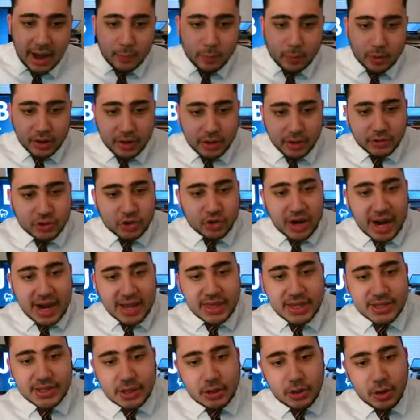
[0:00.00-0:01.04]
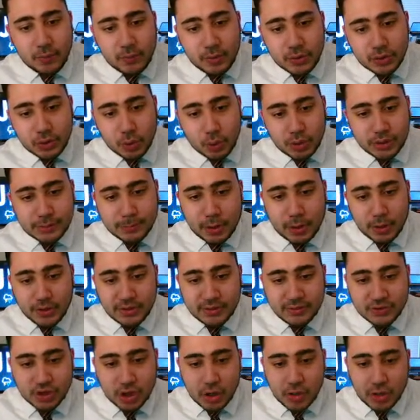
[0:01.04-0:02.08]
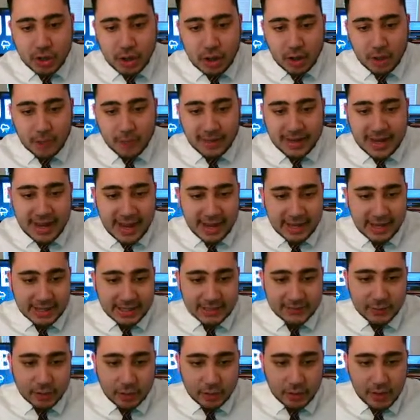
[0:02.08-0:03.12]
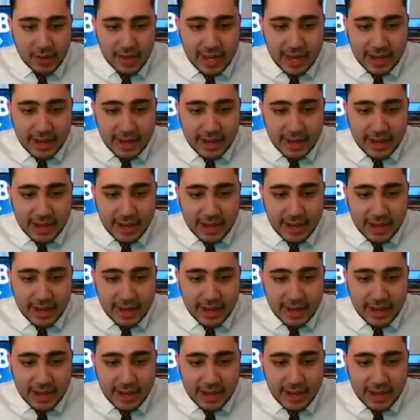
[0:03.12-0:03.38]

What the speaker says: We're going to track this on over towards parts of Charlotte Hall and Mechanicsville.